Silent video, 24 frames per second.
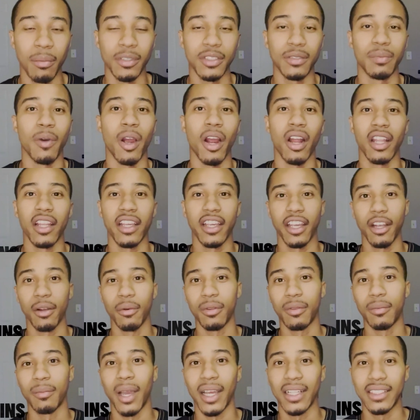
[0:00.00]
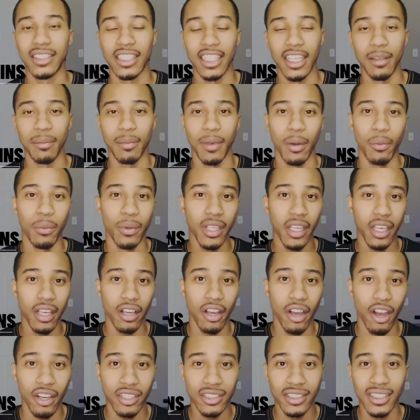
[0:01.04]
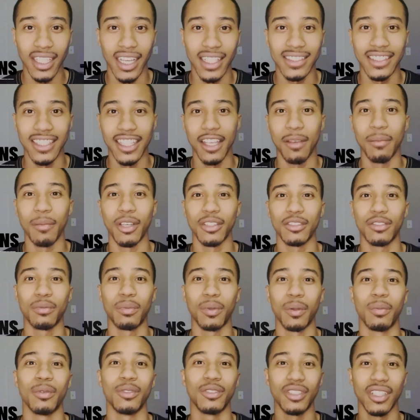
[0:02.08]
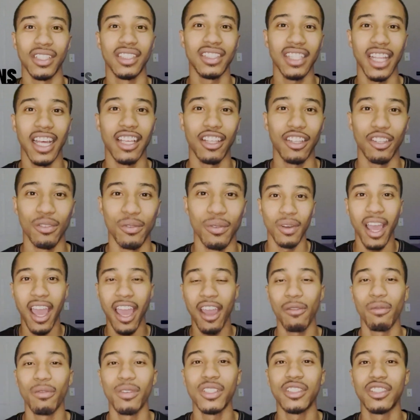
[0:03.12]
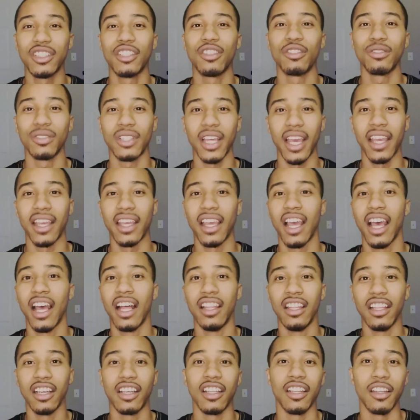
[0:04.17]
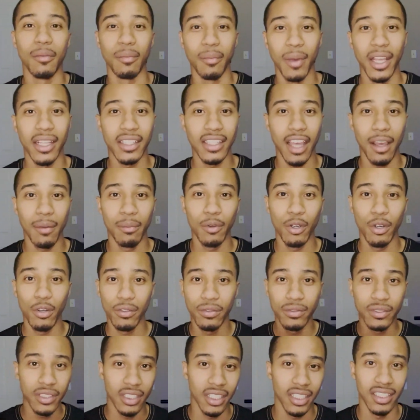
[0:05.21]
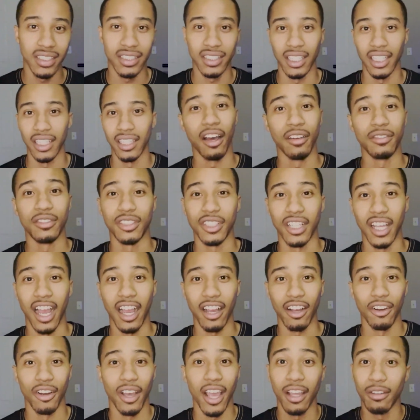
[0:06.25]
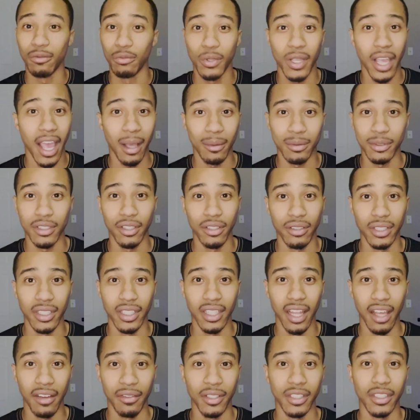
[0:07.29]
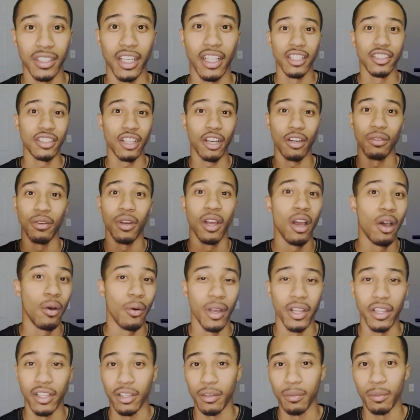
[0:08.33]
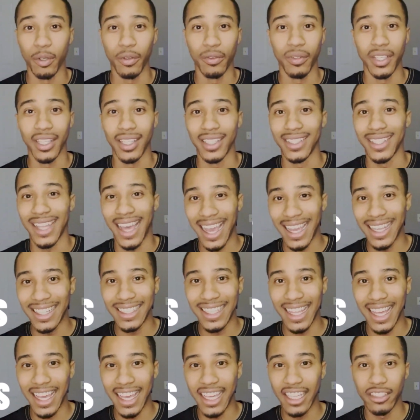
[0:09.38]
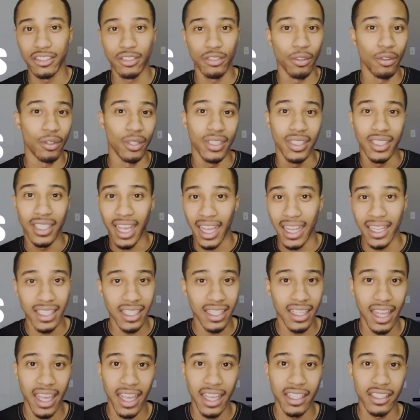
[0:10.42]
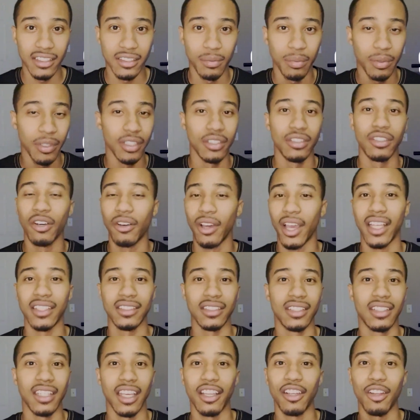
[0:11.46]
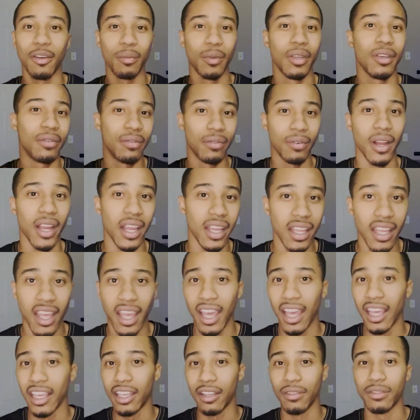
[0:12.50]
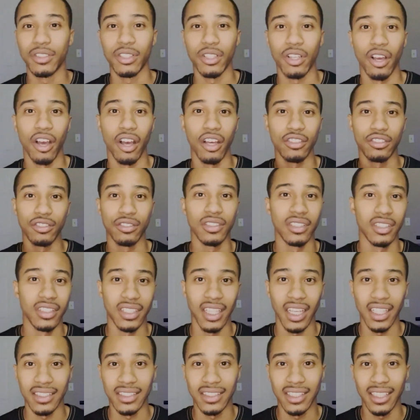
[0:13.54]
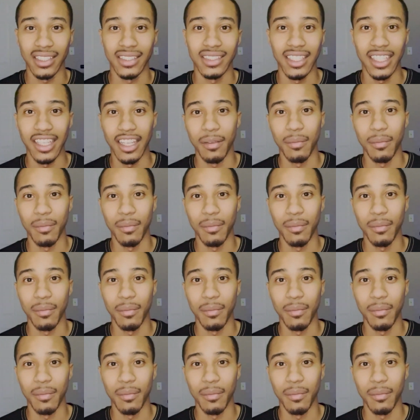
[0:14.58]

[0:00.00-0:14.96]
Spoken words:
It's Marlon here with my team, and we get calls, texts, and emails from people just like you every single day looking to make that move to the city of Chicago, and we absolutely love it. So whether you're moving in 9 days or 90 days, please don't hesitate. Don't be afraid. Give us a call, shoot us a text, send us an